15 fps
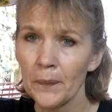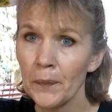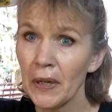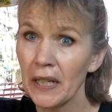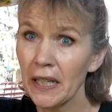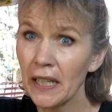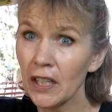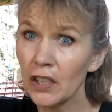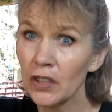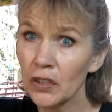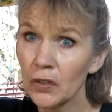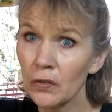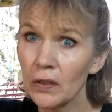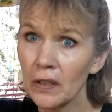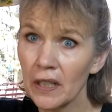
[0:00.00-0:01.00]
But he could
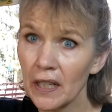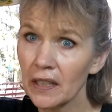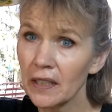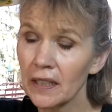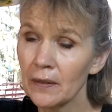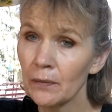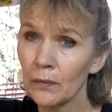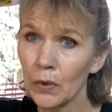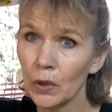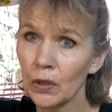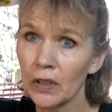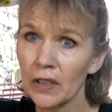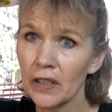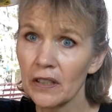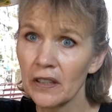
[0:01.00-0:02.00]
do nothing
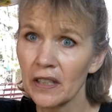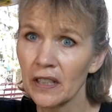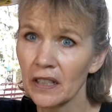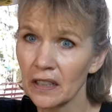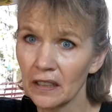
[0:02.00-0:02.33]
more than